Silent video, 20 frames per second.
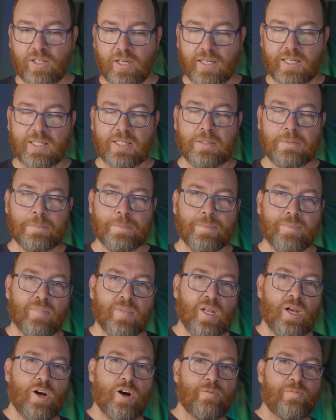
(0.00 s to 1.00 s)
look.
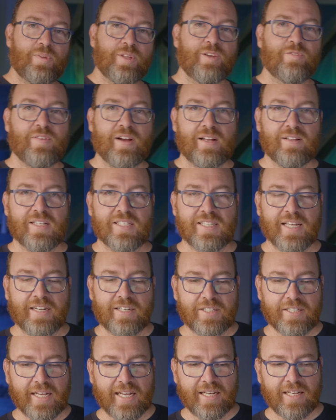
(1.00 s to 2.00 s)
Hopefully you found this
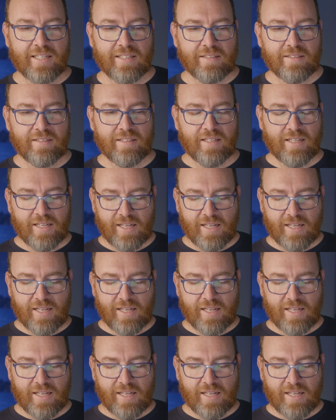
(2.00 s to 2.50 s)
entertaining.